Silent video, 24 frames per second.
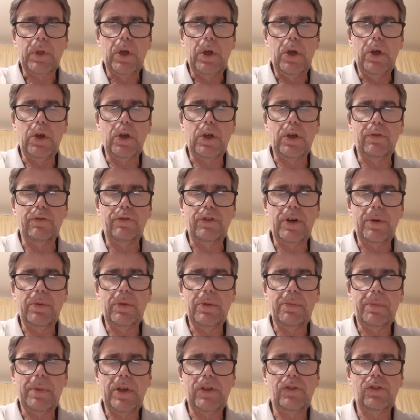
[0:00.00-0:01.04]
who confirmed the
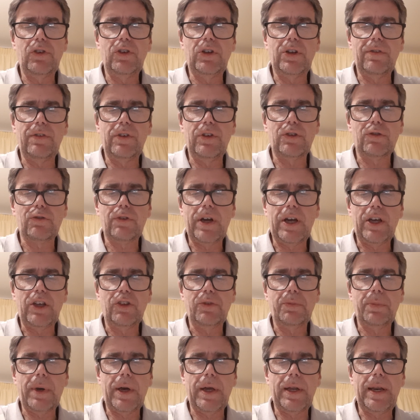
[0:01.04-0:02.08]
message of his grace
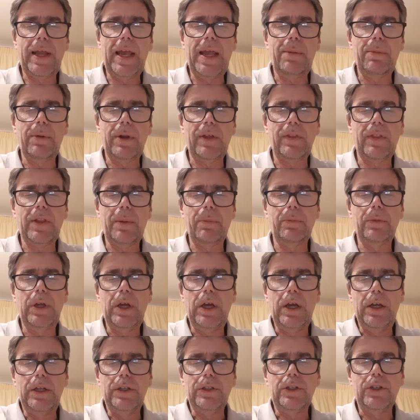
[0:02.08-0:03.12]
by enabling them
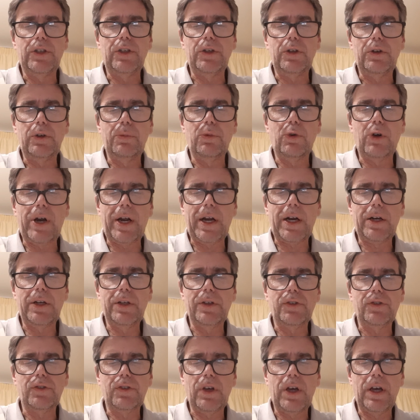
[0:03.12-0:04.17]
to do
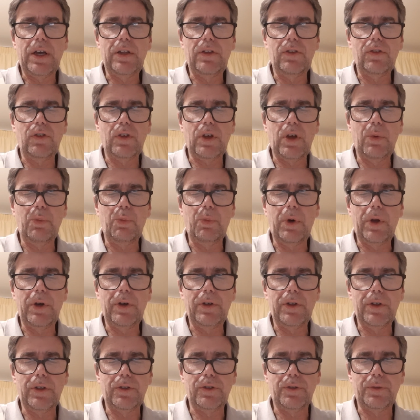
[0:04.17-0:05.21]
miraculous signs and
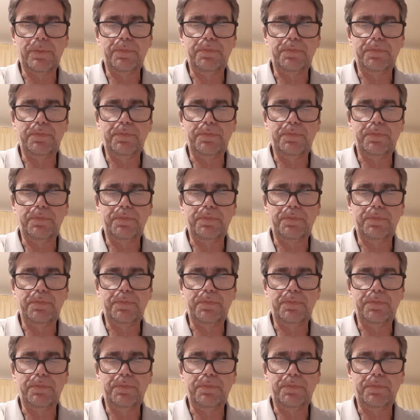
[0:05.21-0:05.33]
wonders.